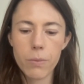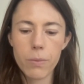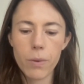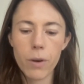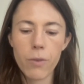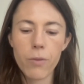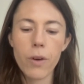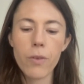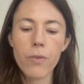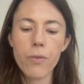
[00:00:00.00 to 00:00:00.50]

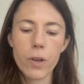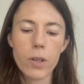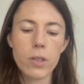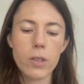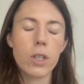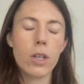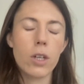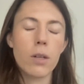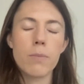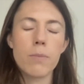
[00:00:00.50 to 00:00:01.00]
our
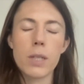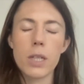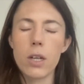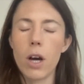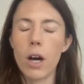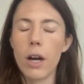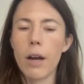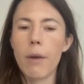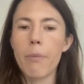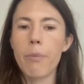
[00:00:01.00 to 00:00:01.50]
first startup did
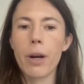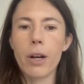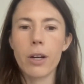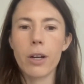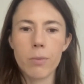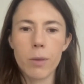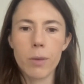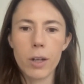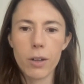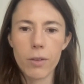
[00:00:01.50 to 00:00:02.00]
not have
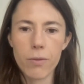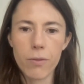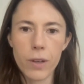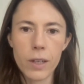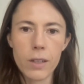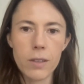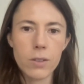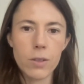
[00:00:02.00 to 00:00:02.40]
product market fit.